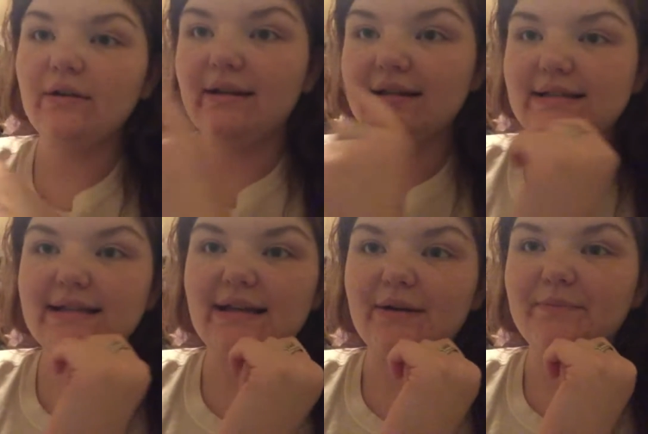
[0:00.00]
hear that, that's
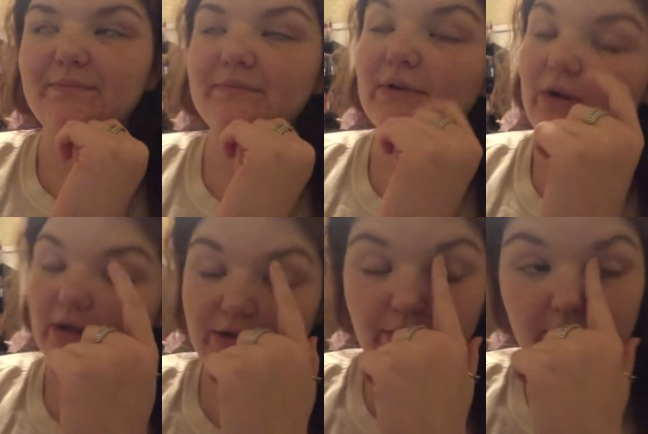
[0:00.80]
the um,
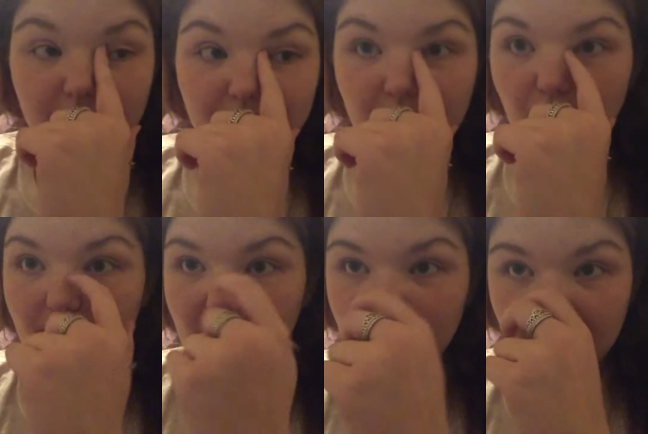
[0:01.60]
garage door
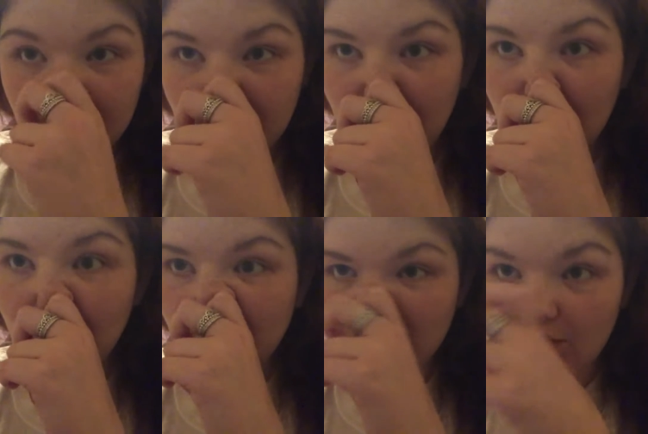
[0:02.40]
opening
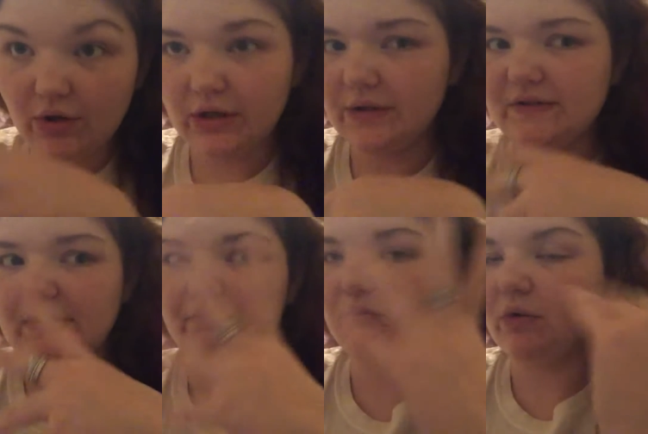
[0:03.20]
or
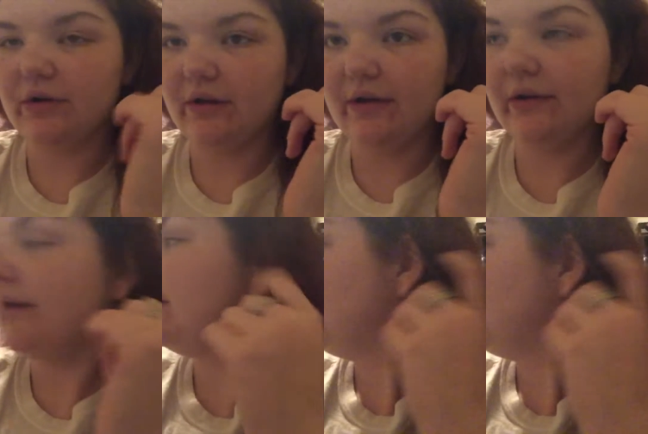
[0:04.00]
closing, one or the other.